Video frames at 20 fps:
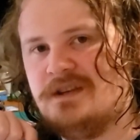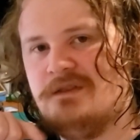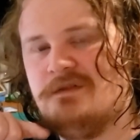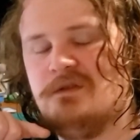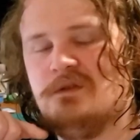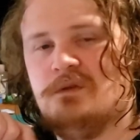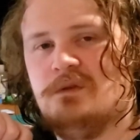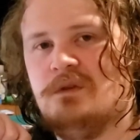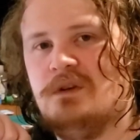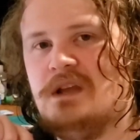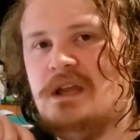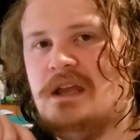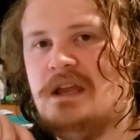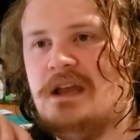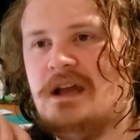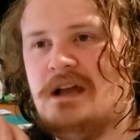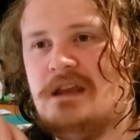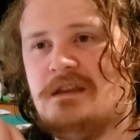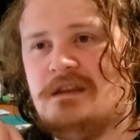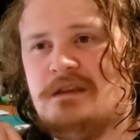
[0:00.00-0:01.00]
if you're looking
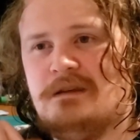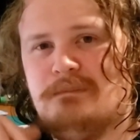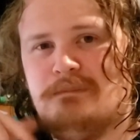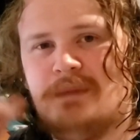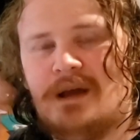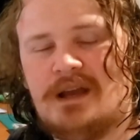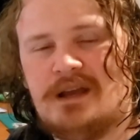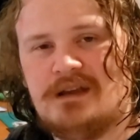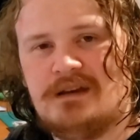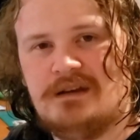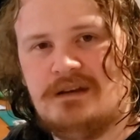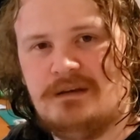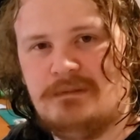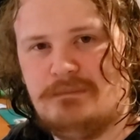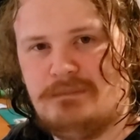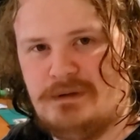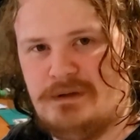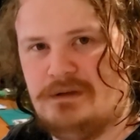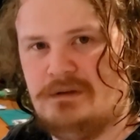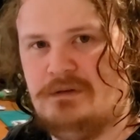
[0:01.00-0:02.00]
at the Machining
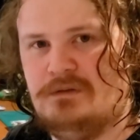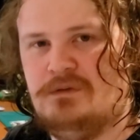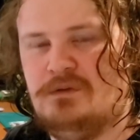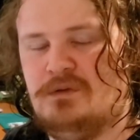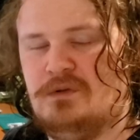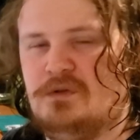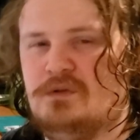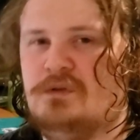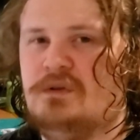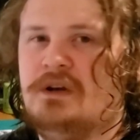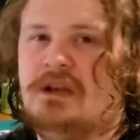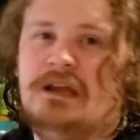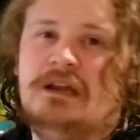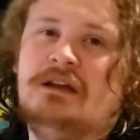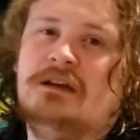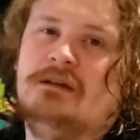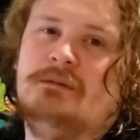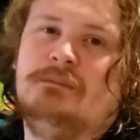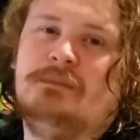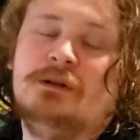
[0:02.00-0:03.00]
build or you're looking
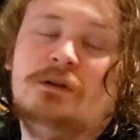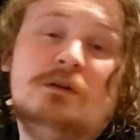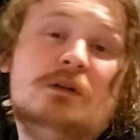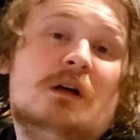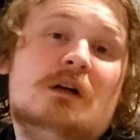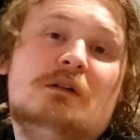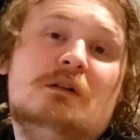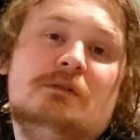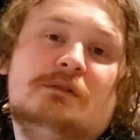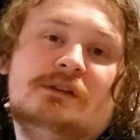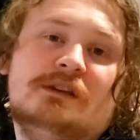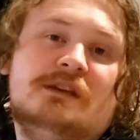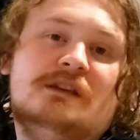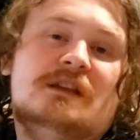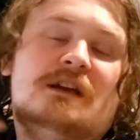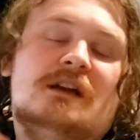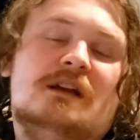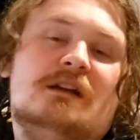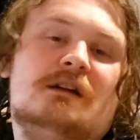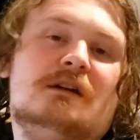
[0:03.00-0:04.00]
at a Megacolony
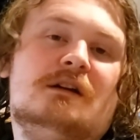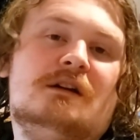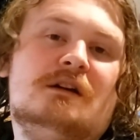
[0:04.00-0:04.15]
deck,